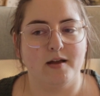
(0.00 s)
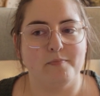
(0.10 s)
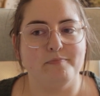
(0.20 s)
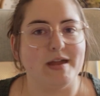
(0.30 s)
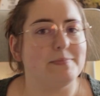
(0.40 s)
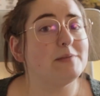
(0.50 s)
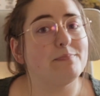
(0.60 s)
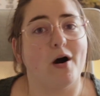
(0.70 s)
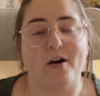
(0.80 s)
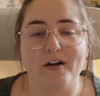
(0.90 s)
maybe
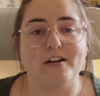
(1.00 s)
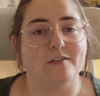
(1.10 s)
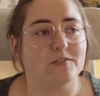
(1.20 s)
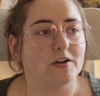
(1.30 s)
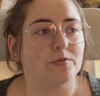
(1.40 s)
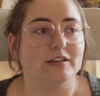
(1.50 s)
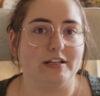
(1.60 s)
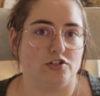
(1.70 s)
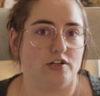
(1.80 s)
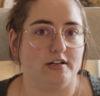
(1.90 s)
part of their
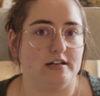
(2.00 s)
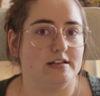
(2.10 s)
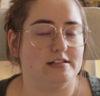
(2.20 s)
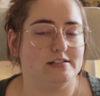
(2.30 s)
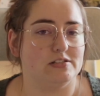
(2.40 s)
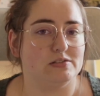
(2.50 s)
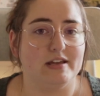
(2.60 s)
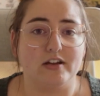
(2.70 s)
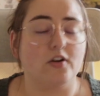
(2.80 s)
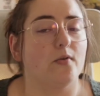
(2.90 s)
religion is
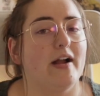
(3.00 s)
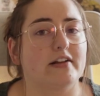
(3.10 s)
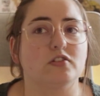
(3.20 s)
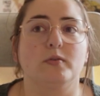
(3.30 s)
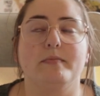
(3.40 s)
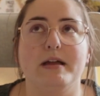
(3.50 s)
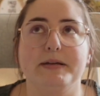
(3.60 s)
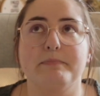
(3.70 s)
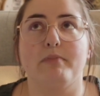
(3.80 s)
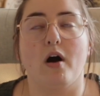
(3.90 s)
incorrect, or
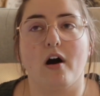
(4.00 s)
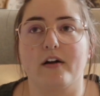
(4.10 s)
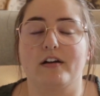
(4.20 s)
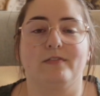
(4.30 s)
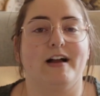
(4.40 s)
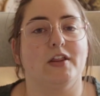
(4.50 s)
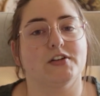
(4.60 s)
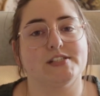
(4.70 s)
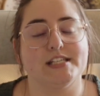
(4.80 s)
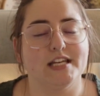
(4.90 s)
maybe part of how
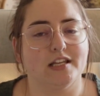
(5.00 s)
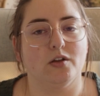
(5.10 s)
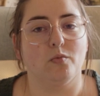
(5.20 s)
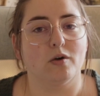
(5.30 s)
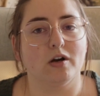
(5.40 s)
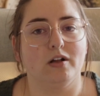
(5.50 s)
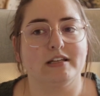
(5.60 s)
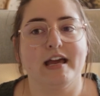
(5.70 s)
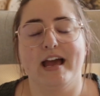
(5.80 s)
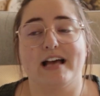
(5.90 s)
they're seeing the
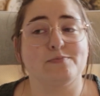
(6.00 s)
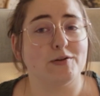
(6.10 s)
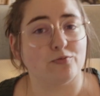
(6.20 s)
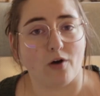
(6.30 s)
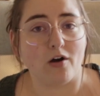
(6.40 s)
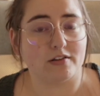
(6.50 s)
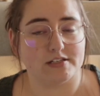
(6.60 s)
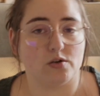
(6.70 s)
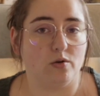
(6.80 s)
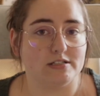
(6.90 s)
world has been wrong
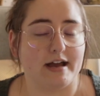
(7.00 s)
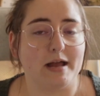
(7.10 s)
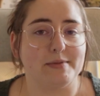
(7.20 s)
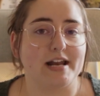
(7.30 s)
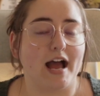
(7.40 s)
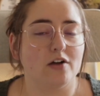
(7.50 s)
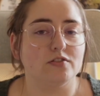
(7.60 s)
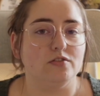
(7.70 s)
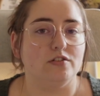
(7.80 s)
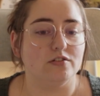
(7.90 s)
this whole time, and how
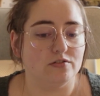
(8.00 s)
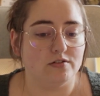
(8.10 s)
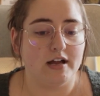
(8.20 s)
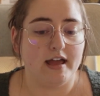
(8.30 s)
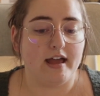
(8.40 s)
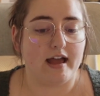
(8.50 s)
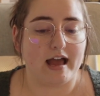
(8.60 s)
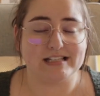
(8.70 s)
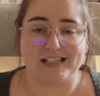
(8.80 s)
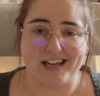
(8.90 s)
do you,
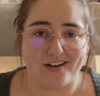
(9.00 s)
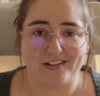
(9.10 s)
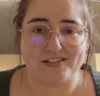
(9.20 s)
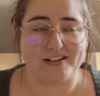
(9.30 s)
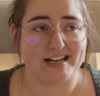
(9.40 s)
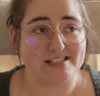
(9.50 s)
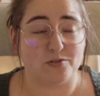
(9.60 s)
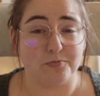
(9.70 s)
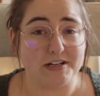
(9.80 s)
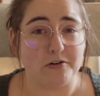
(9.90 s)
as a character and as a
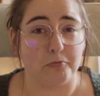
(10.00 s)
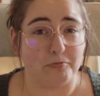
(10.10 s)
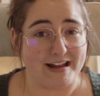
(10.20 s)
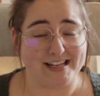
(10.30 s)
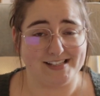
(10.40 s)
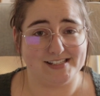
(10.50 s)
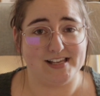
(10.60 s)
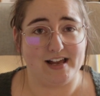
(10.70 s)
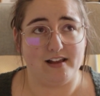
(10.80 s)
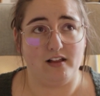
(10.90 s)
reader,
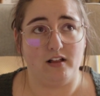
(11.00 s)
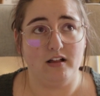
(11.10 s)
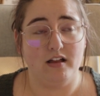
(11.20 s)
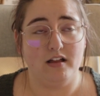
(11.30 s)
reconcile